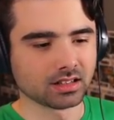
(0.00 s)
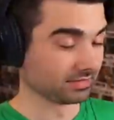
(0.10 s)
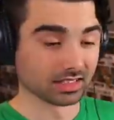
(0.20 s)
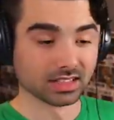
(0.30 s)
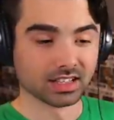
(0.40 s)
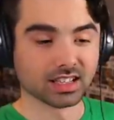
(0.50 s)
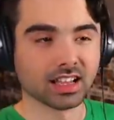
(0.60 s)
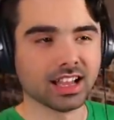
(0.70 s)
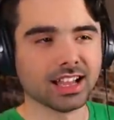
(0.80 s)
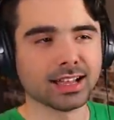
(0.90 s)

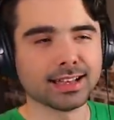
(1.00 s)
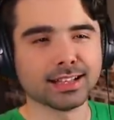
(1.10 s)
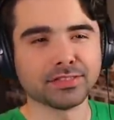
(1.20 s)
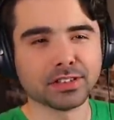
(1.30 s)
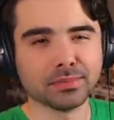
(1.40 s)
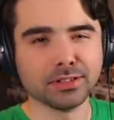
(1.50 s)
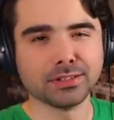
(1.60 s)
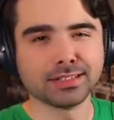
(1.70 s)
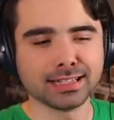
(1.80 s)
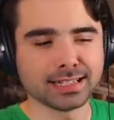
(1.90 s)
And the
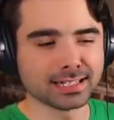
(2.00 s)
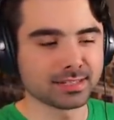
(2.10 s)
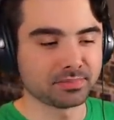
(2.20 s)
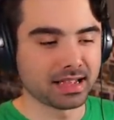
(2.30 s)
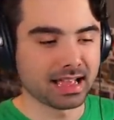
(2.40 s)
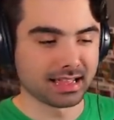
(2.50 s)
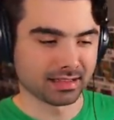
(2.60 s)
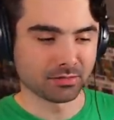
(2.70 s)
music is back.